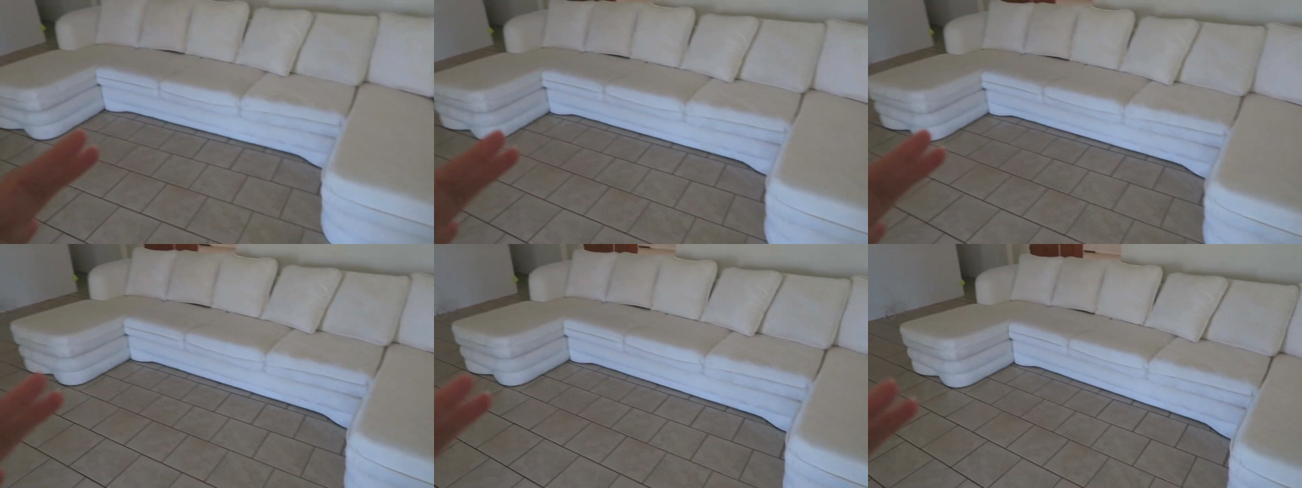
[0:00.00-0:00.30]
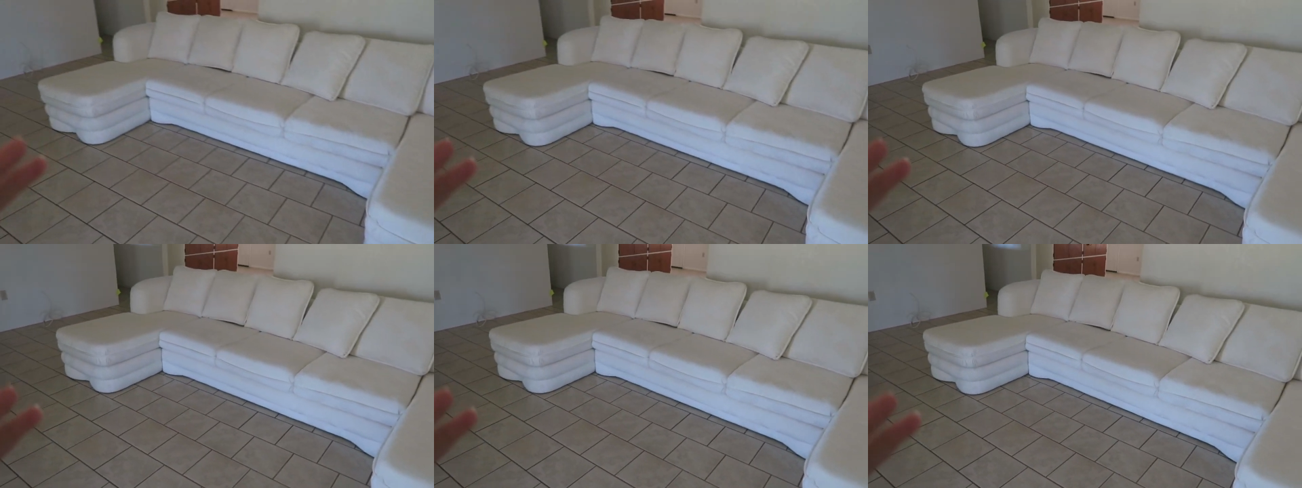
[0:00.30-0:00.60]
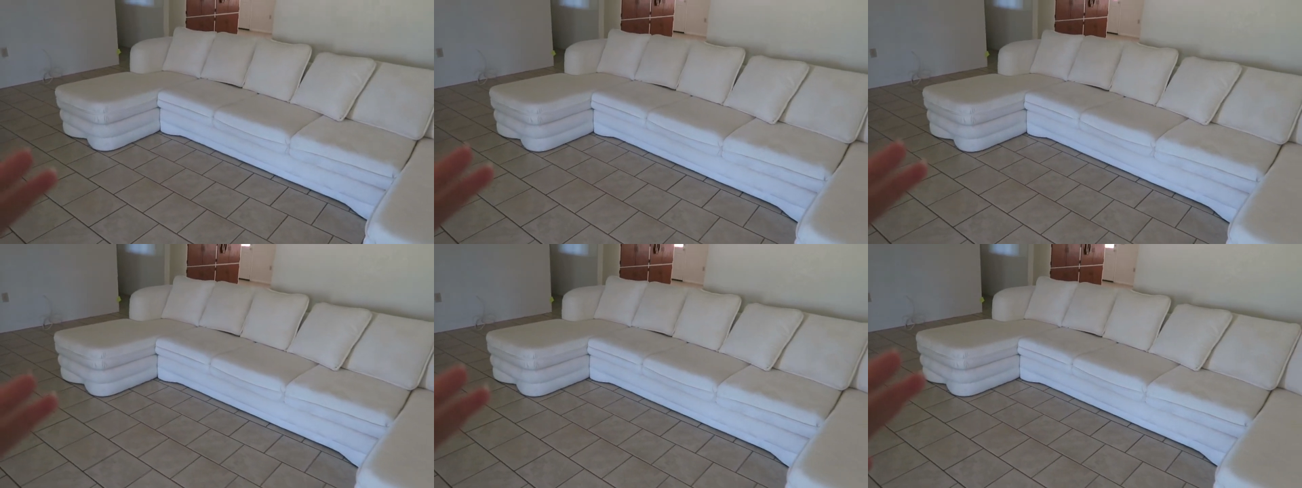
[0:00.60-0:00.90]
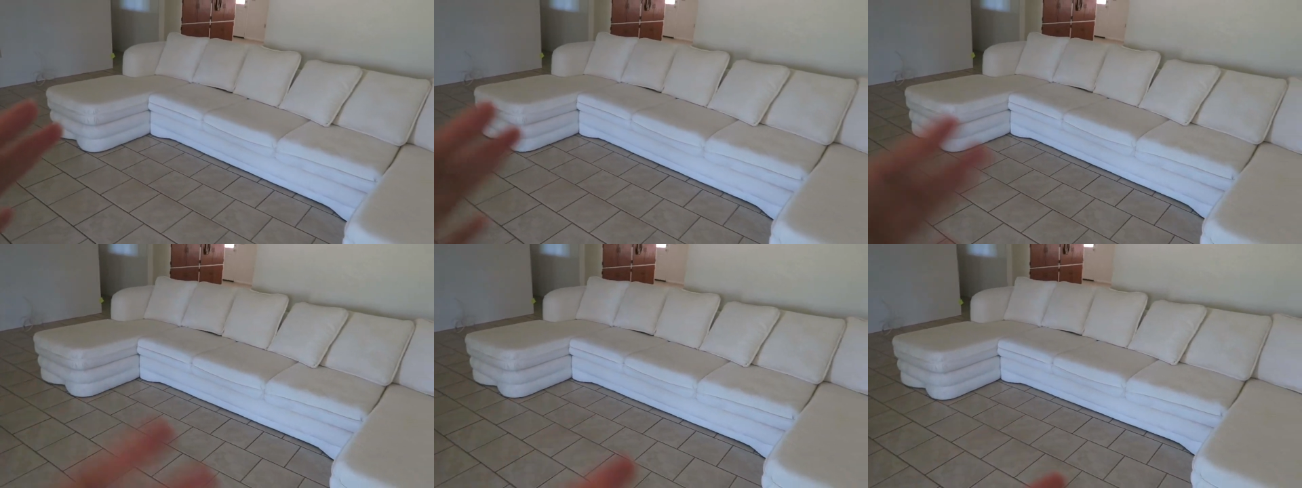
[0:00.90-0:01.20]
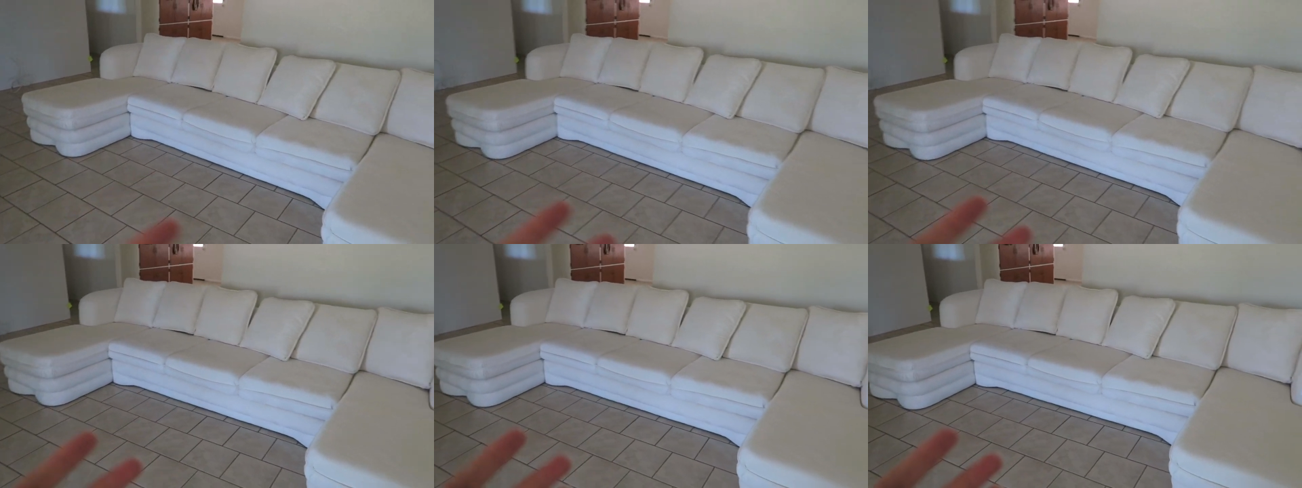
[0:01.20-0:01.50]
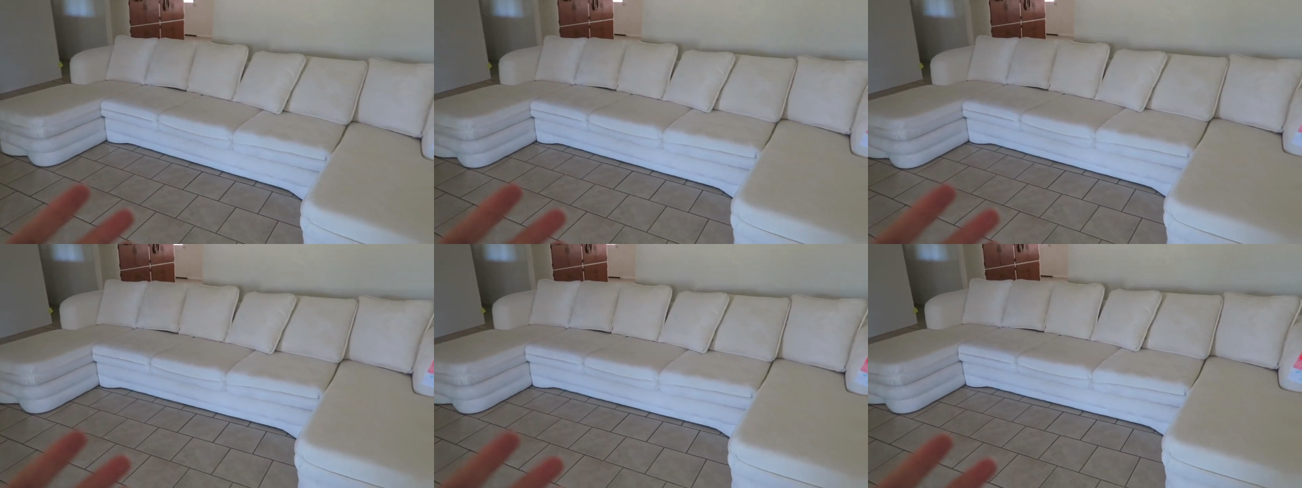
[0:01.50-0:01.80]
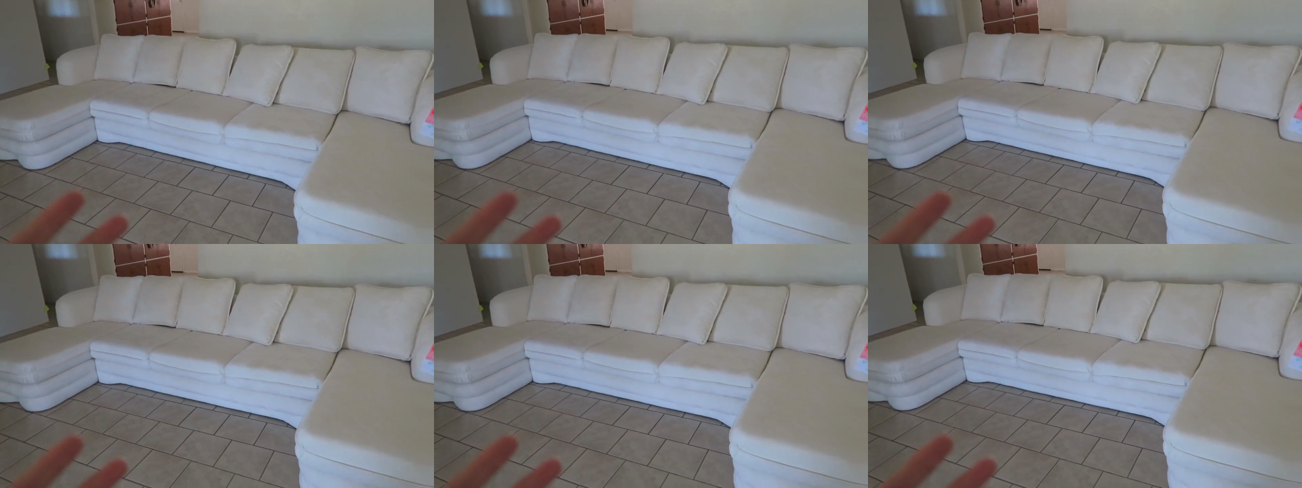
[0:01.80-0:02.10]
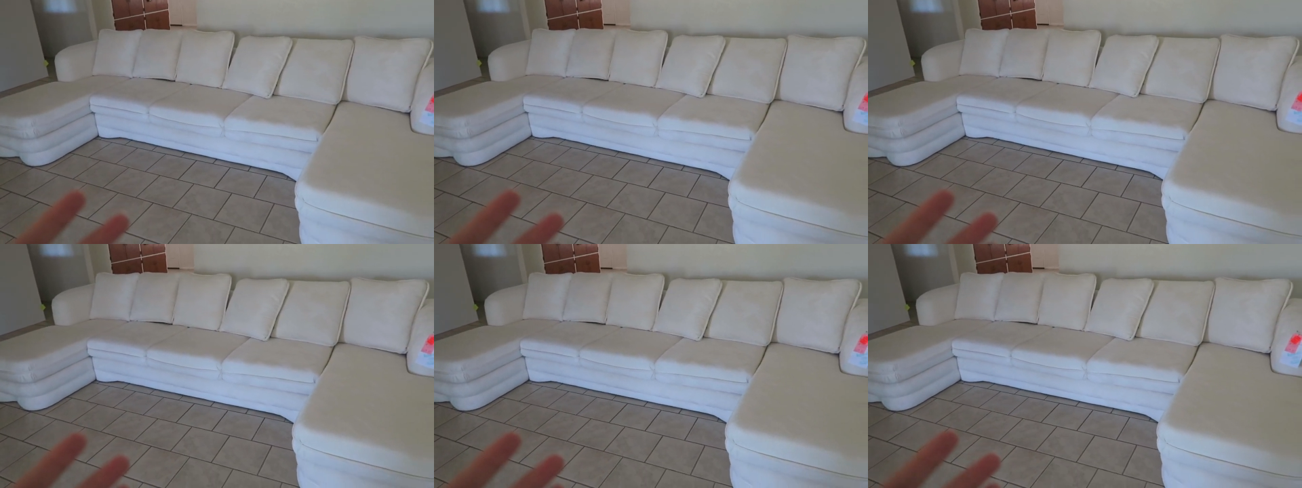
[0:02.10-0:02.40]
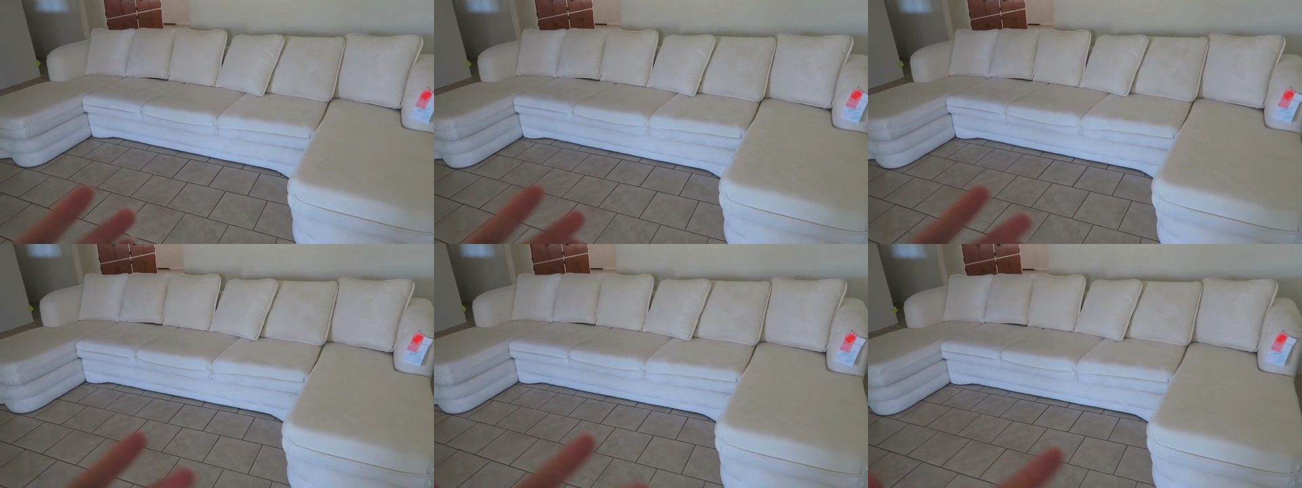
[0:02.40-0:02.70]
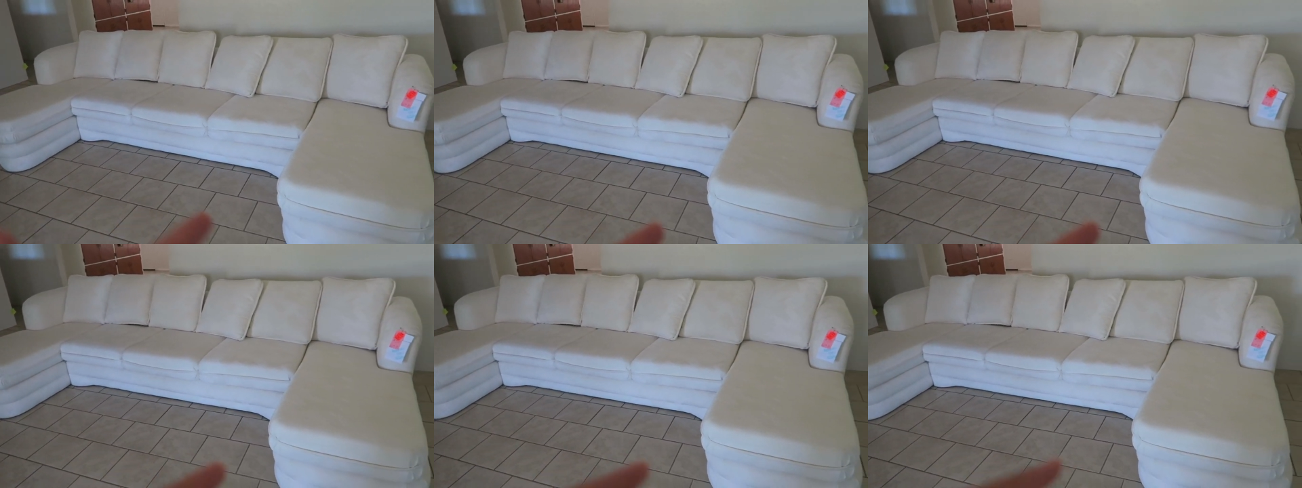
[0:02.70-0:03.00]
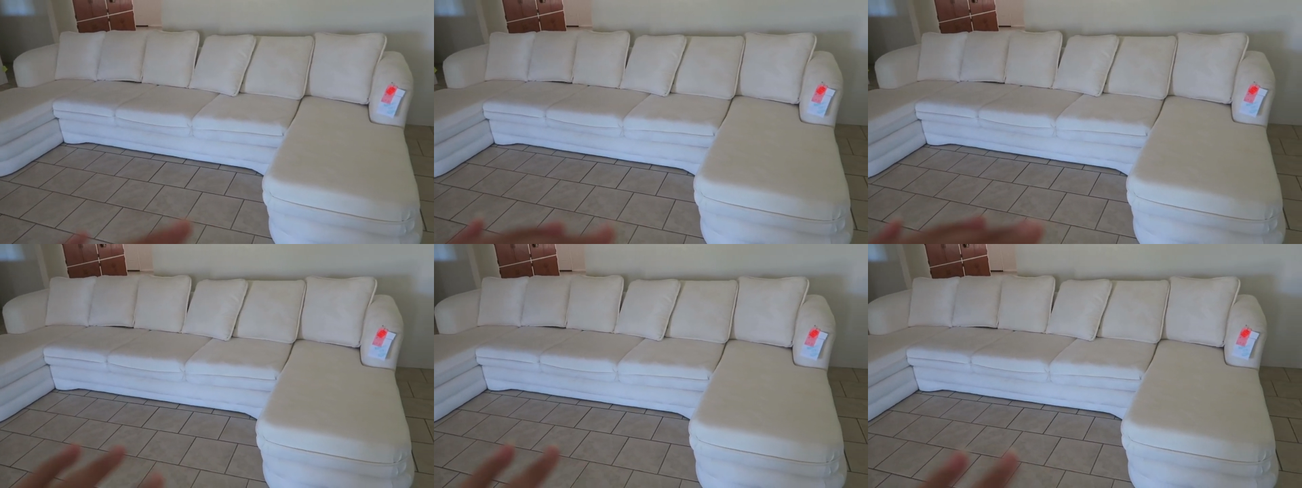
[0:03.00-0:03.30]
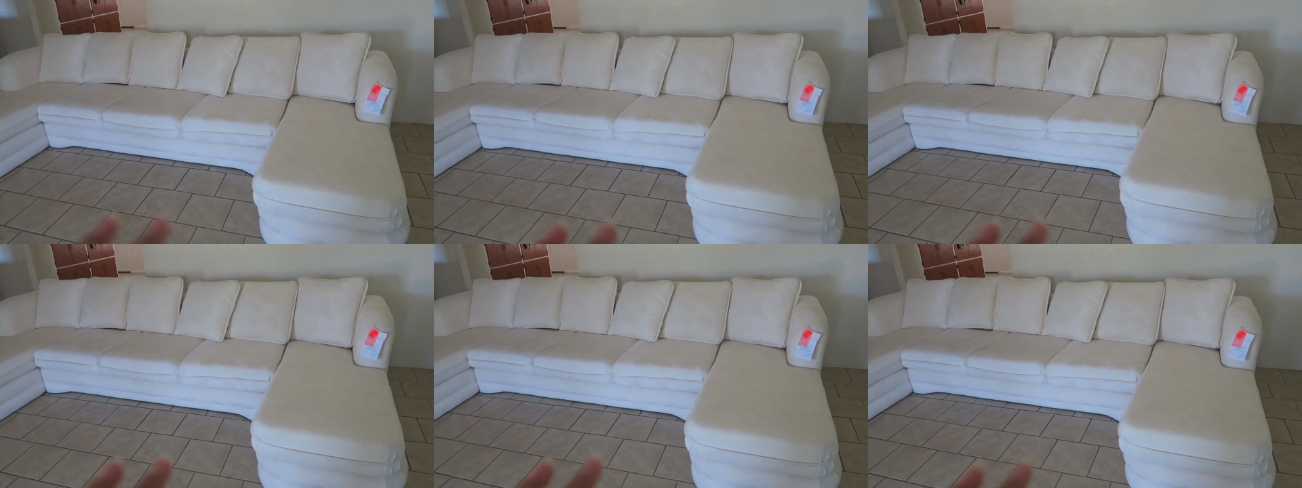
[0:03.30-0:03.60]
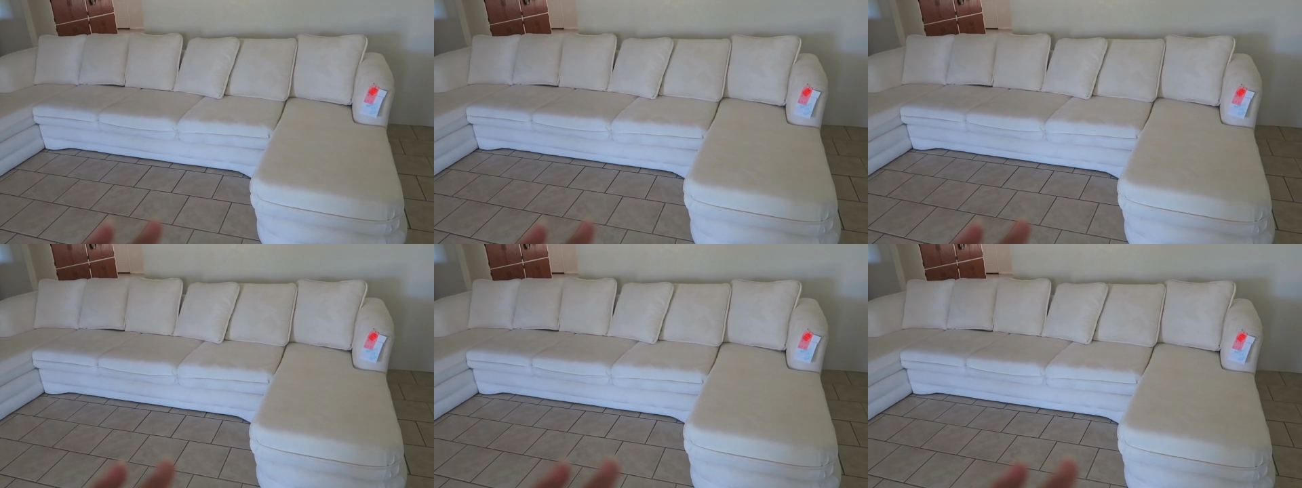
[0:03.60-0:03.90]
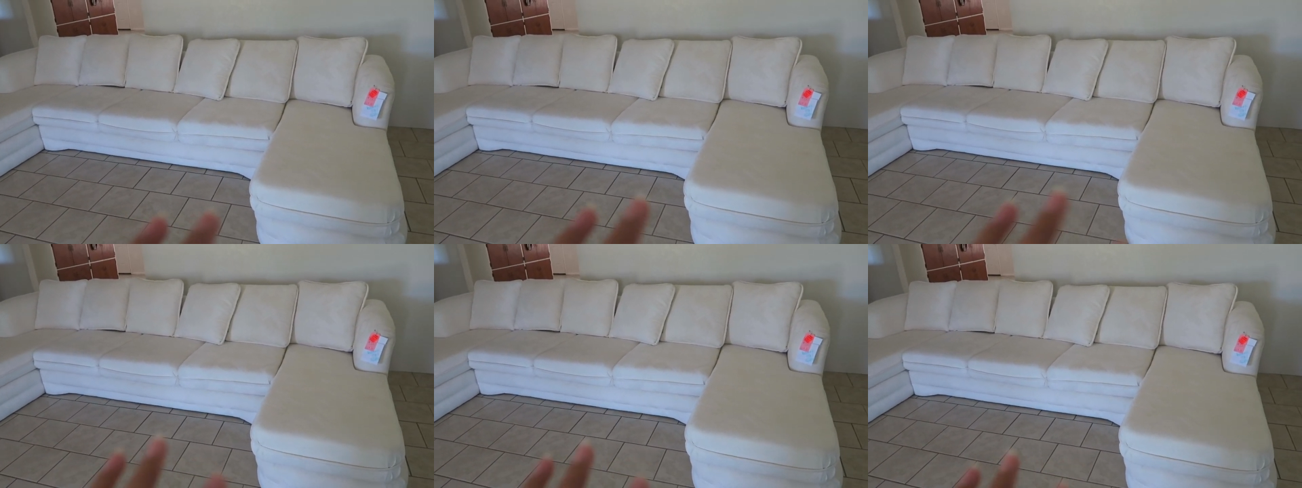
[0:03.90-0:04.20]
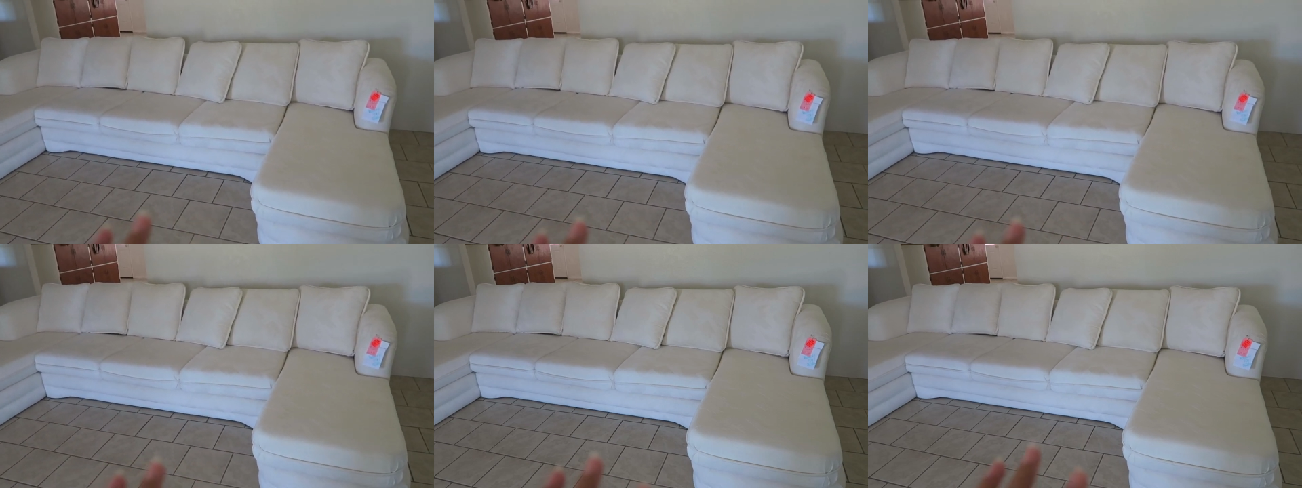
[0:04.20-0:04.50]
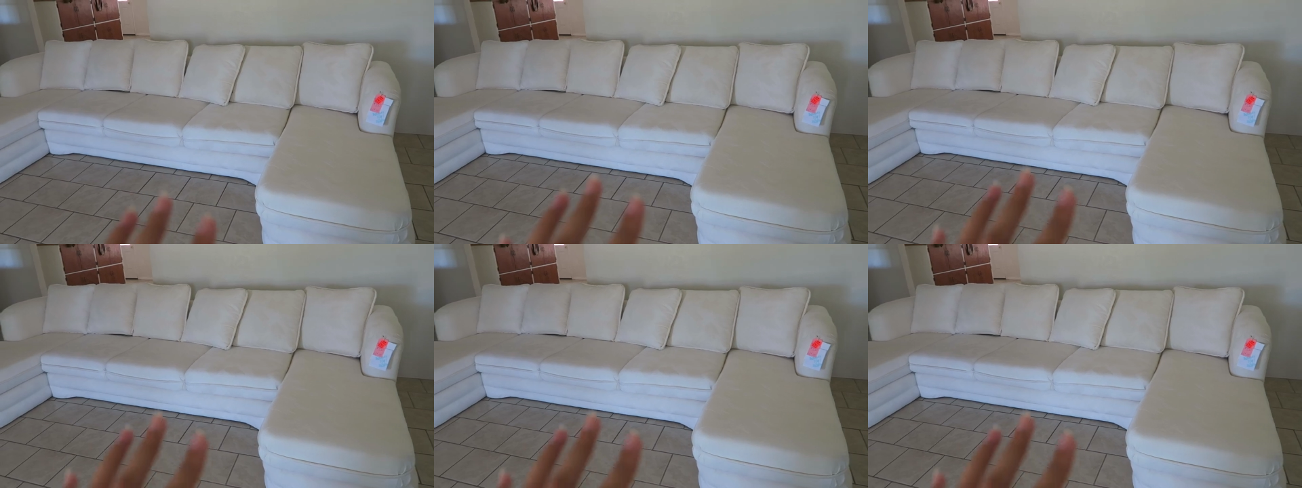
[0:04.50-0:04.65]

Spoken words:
No face is visible, so there are no lips to read.